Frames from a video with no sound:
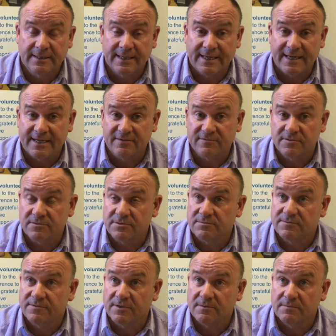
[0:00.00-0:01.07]
And of course
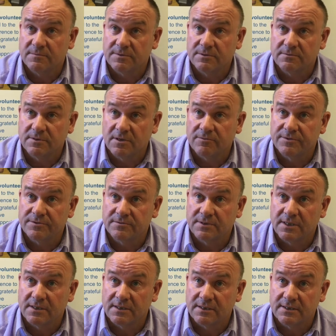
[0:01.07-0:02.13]
we've got what we call corridor
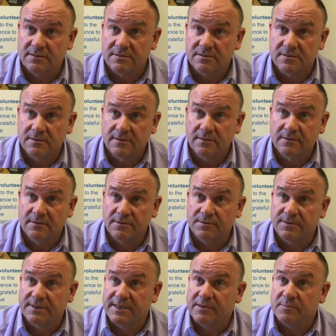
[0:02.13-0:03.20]
guides, who
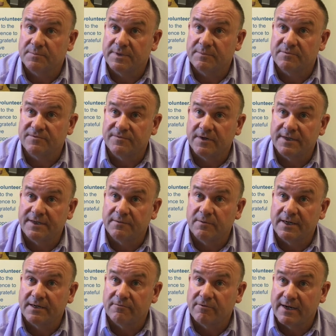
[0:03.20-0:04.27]
can help people find their
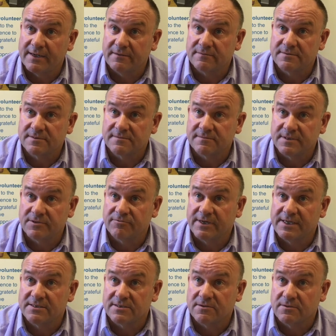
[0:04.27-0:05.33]
way around the
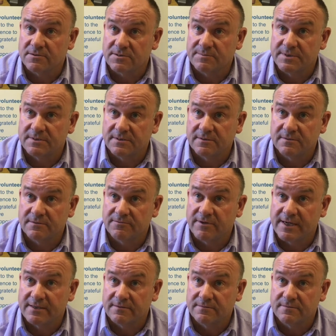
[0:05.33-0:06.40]
greater hospital
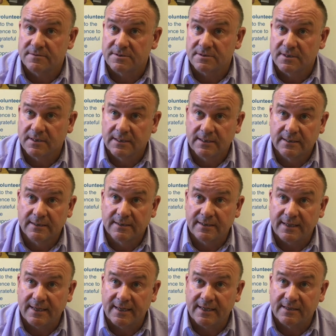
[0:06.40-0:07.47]
grounds.
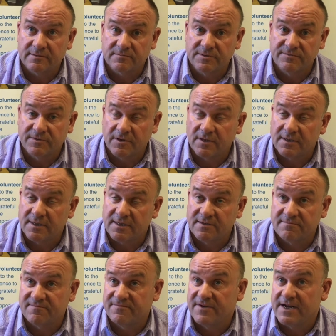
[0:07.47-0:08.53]
And we've got
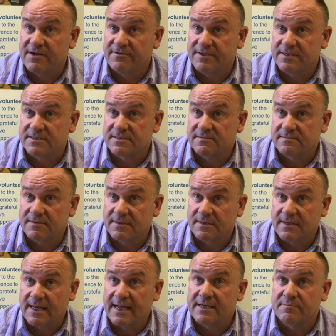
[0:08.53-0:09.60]
various
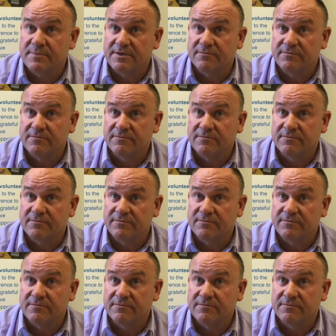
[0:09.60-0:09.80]
admin